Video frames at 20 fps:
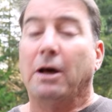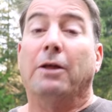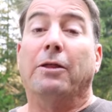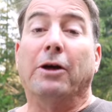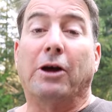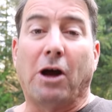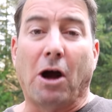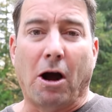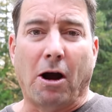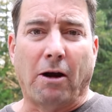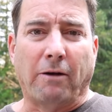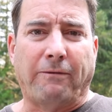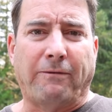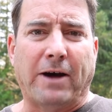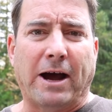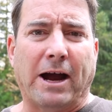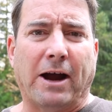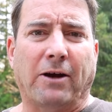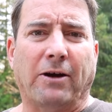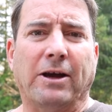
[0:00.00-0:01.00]
The Carr
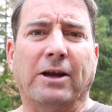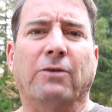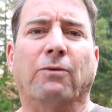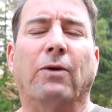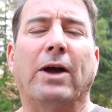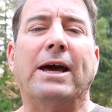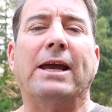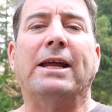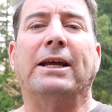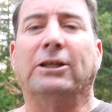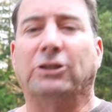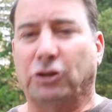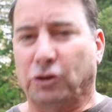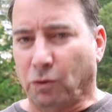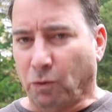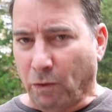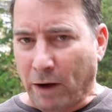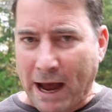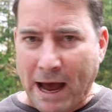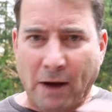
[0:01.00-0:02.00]
fire in Redding
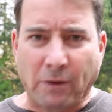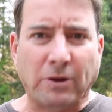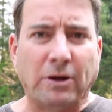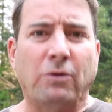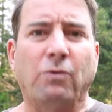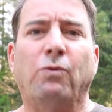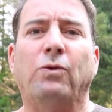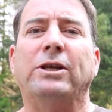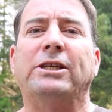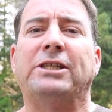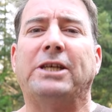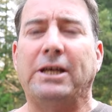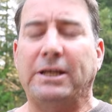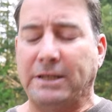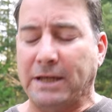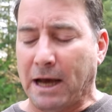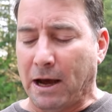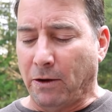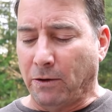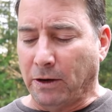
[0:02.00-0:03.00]
surrounded
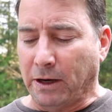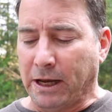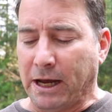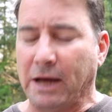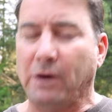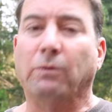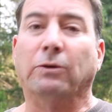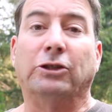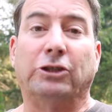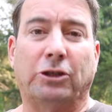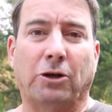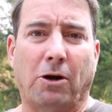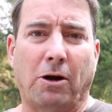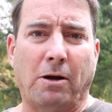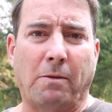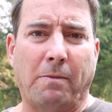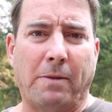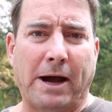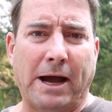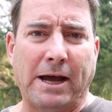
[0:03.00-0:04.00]
Whiskeytown Lake was
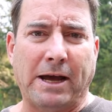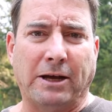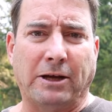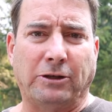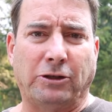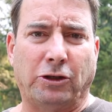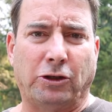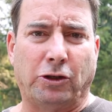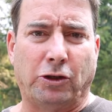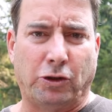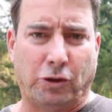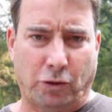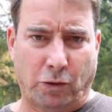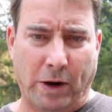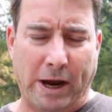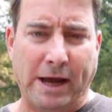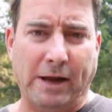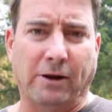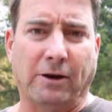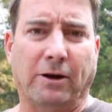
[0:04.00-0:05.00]
started by a
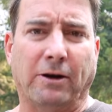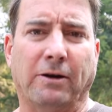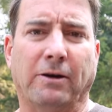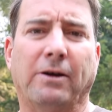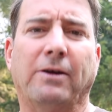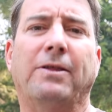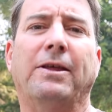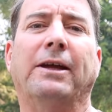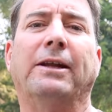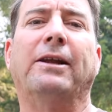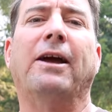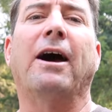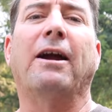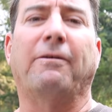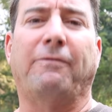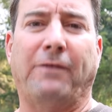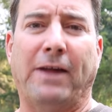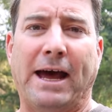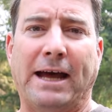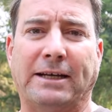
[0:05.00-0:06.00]
trailer, they'd got a
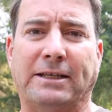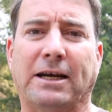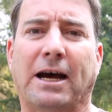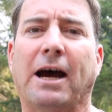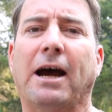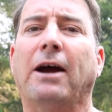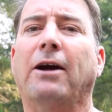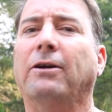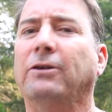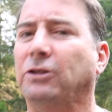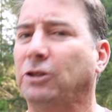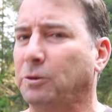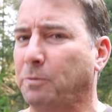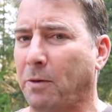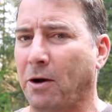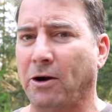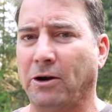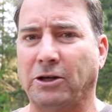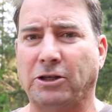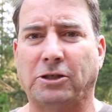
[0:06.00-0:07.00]
flat tire and
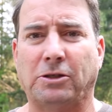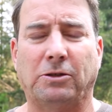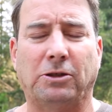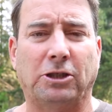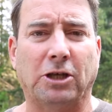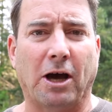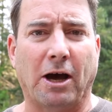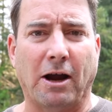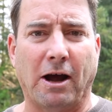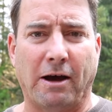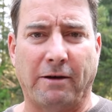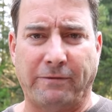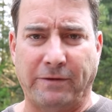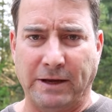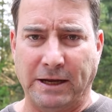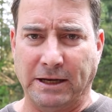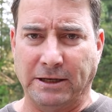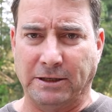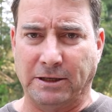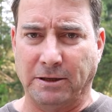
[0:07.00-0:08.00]
sparks shot off
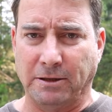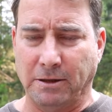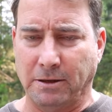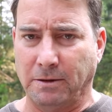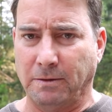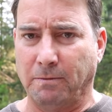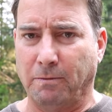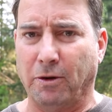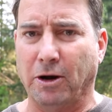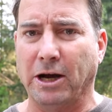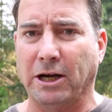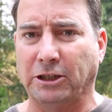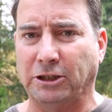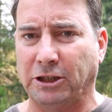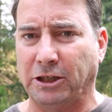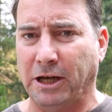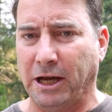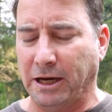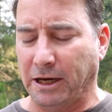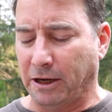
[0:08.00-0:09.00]
into the
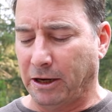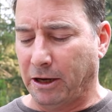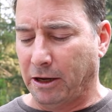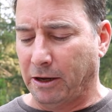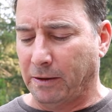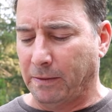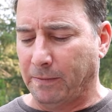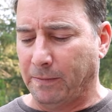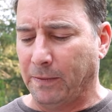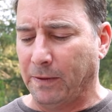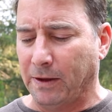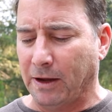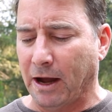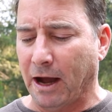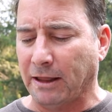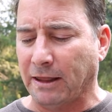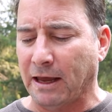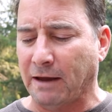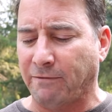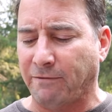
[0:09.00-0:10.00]
brush and
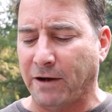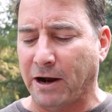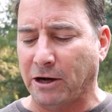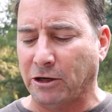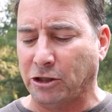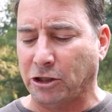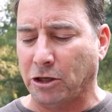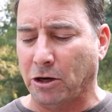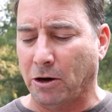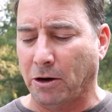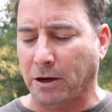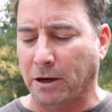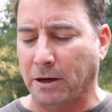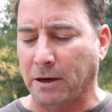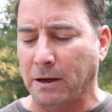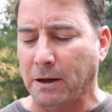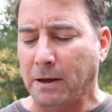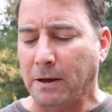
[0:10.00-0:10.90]
got that fire started.